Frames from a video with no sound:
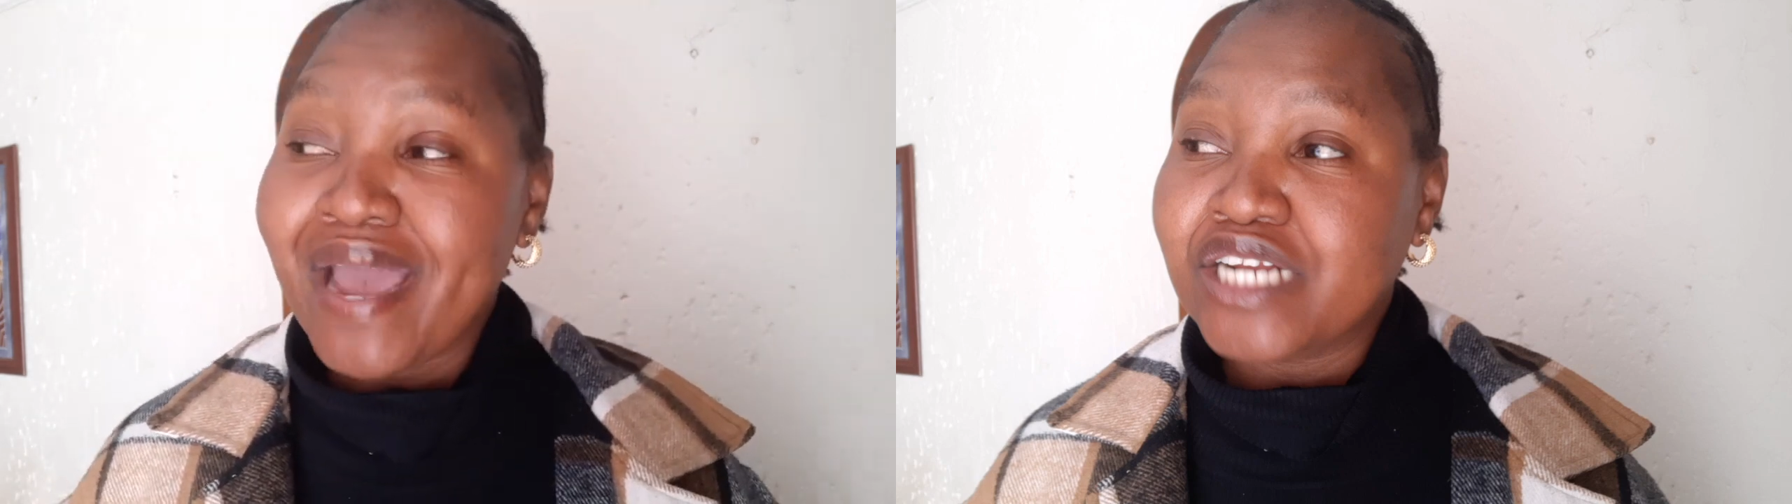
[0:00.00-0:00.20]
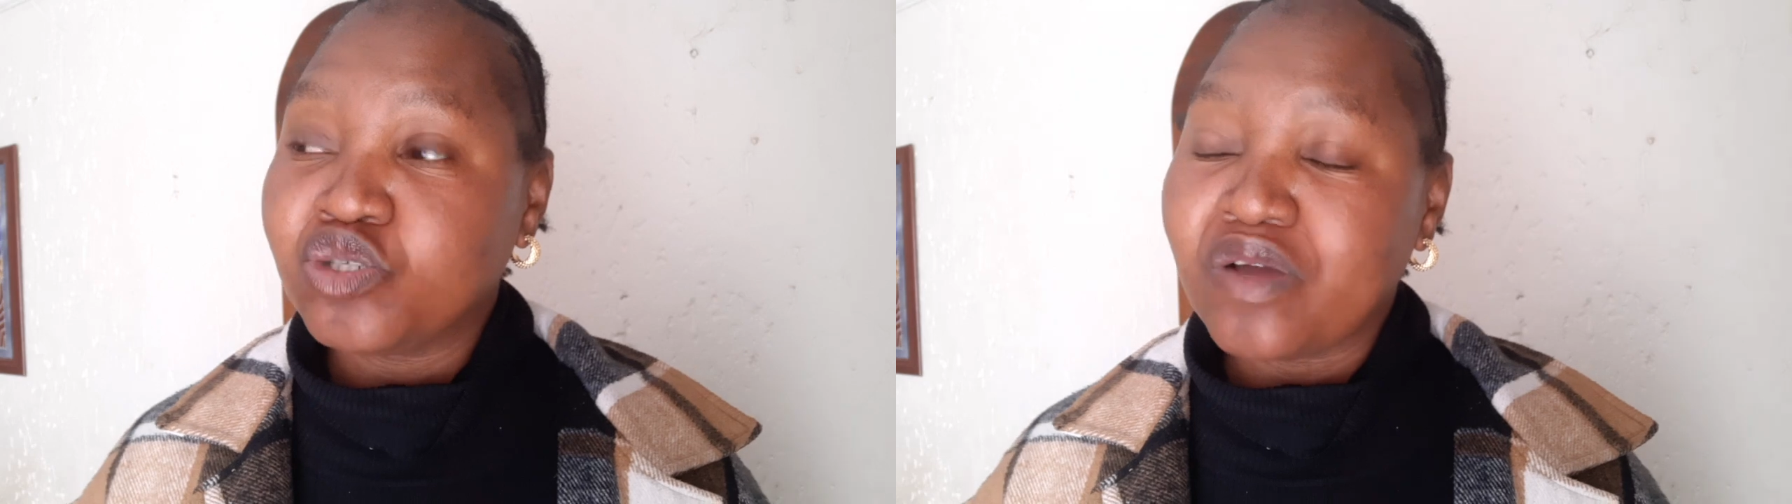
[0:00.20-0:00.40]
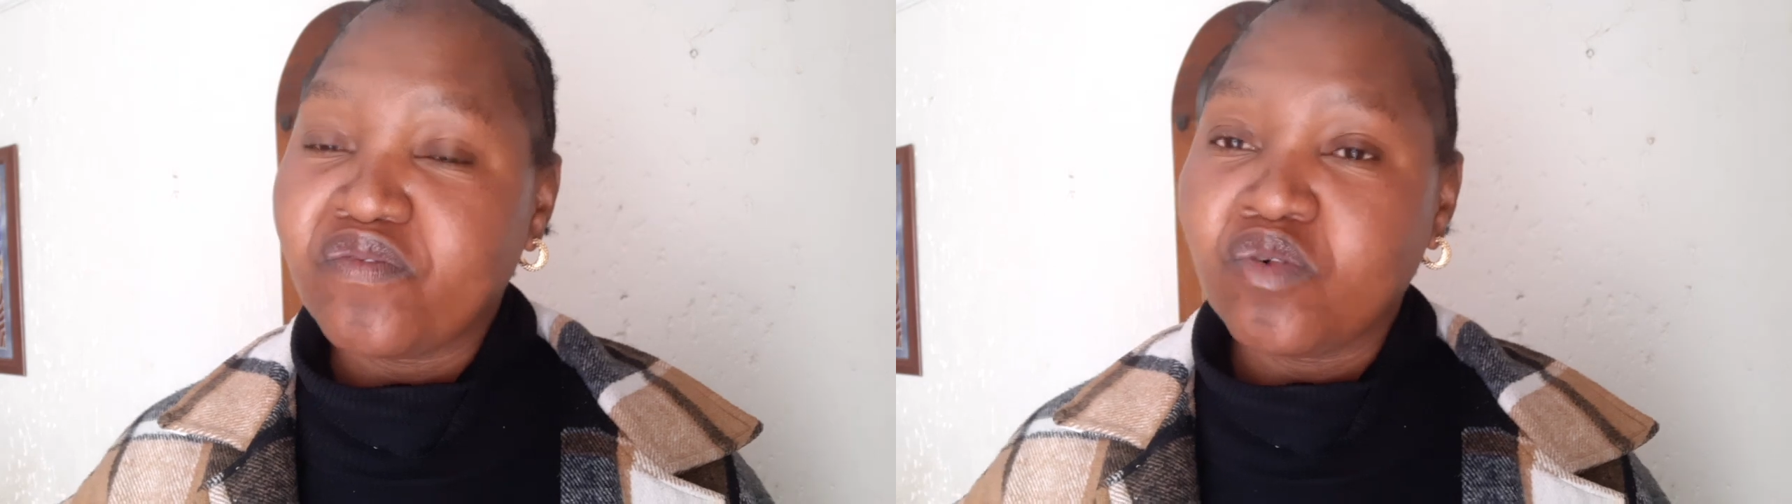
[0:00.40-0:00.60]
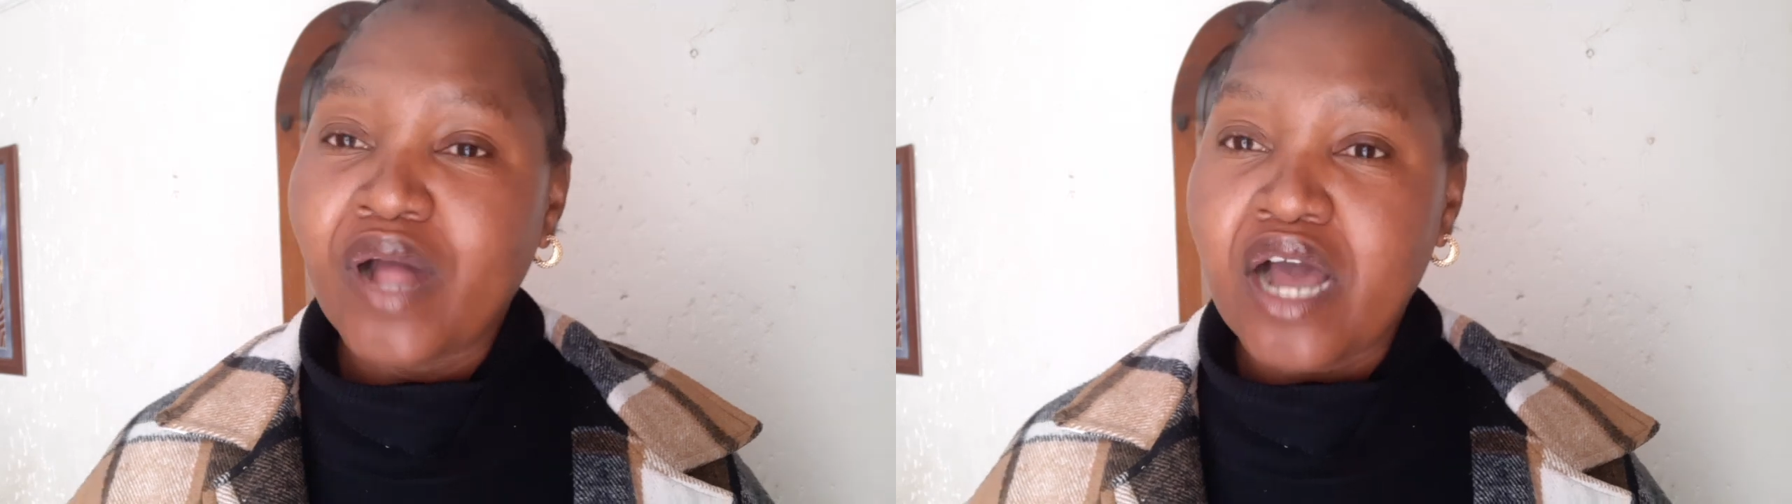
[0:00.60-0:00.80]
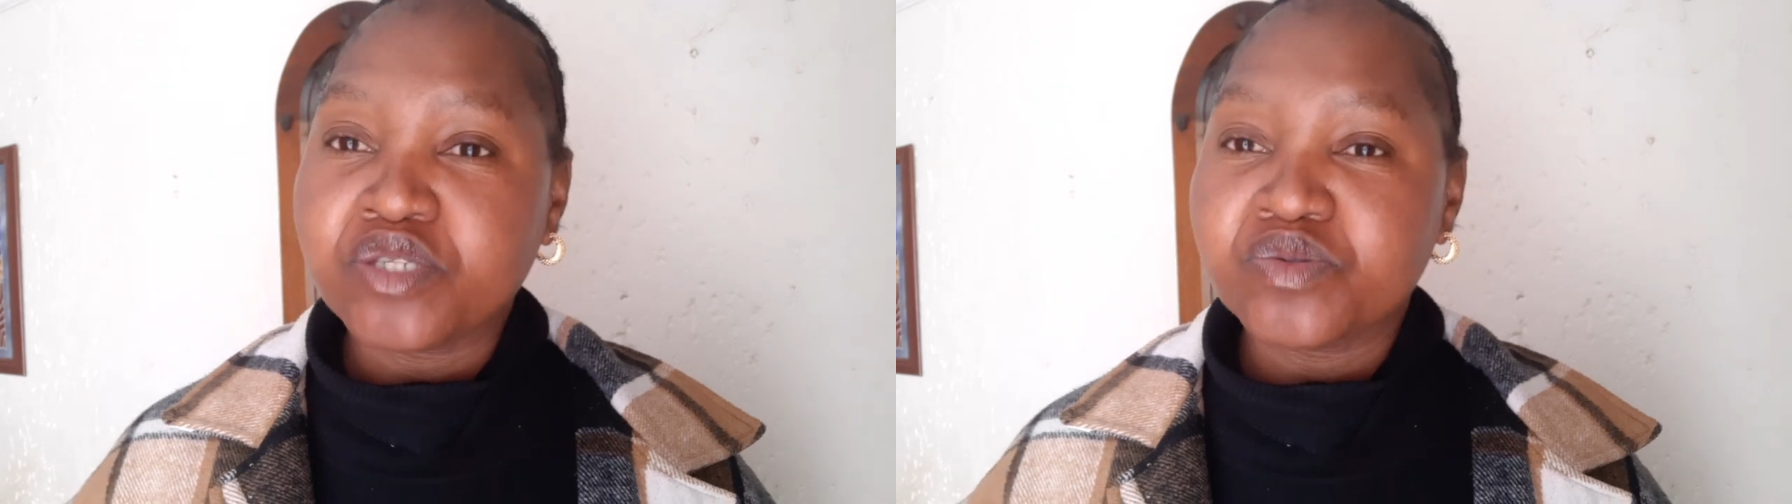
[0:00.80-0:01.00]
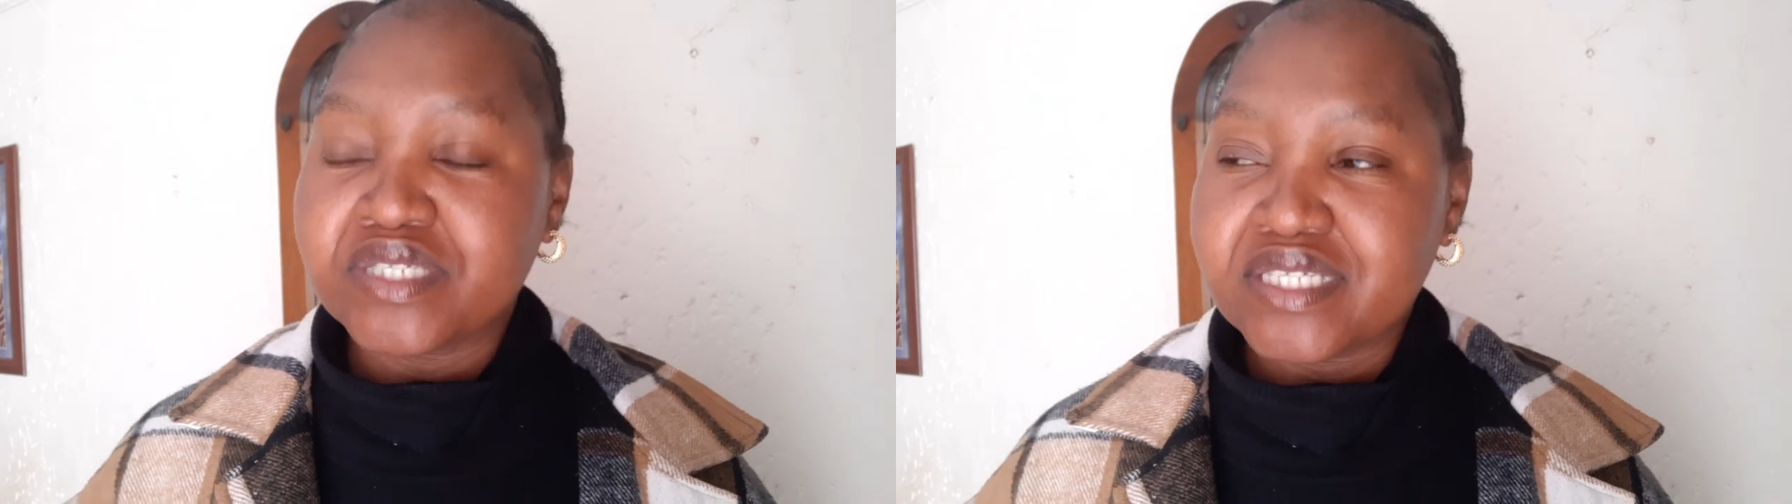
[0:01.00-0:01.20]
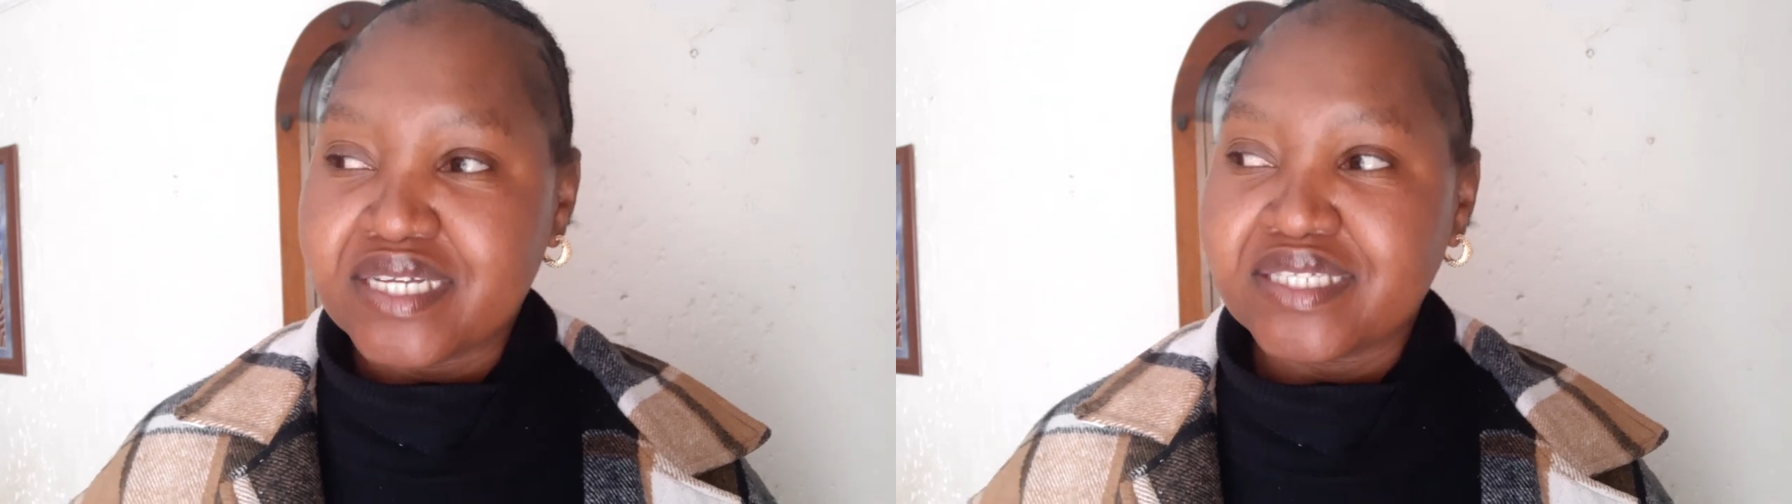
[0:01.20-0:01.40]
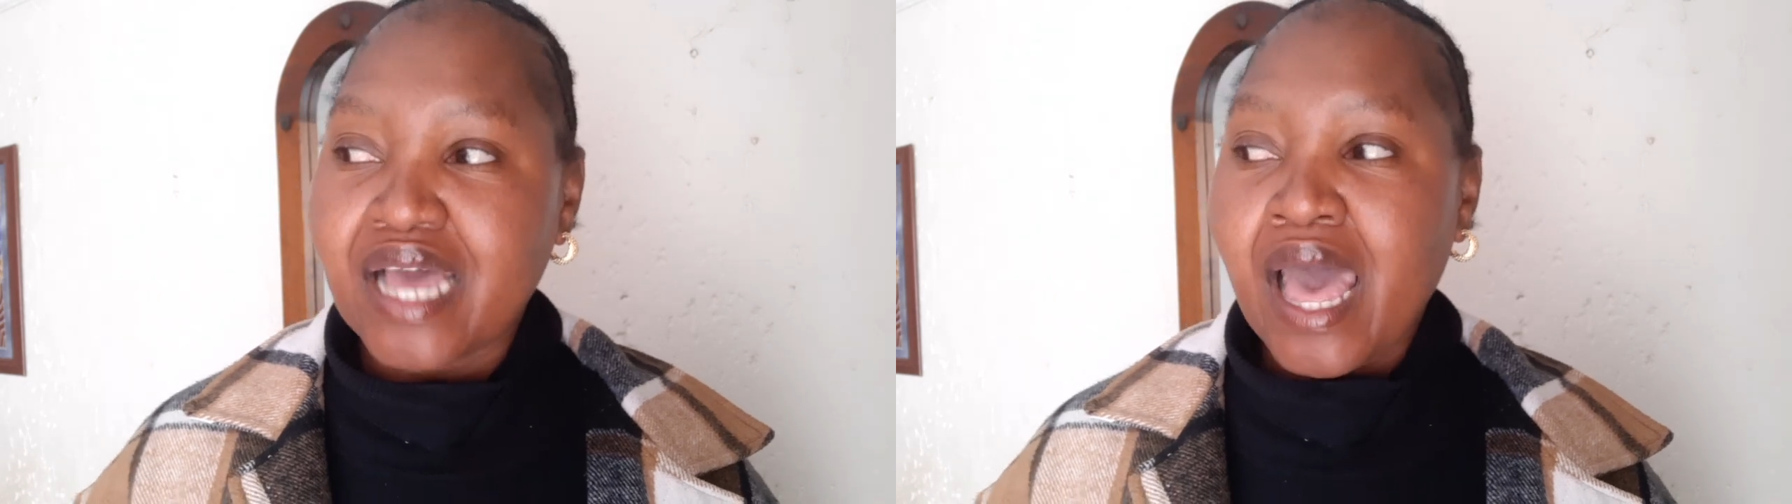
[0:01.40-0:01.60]
and do a full house
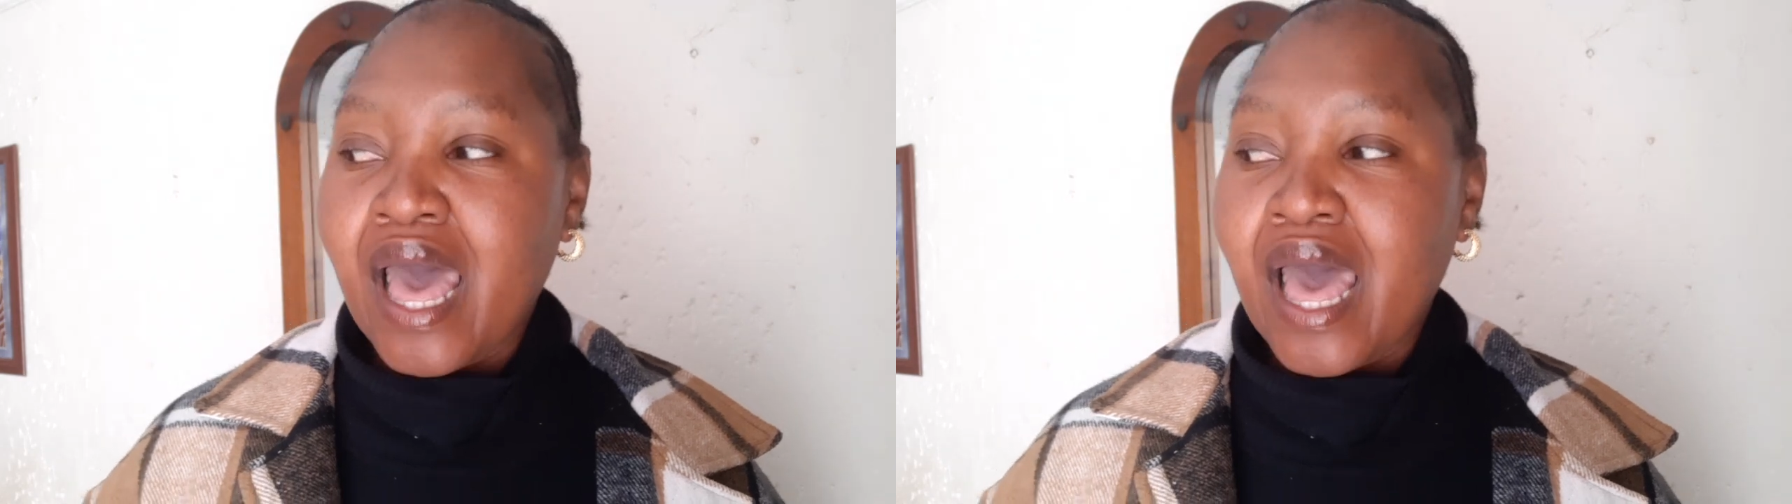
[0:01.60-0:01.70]
reset.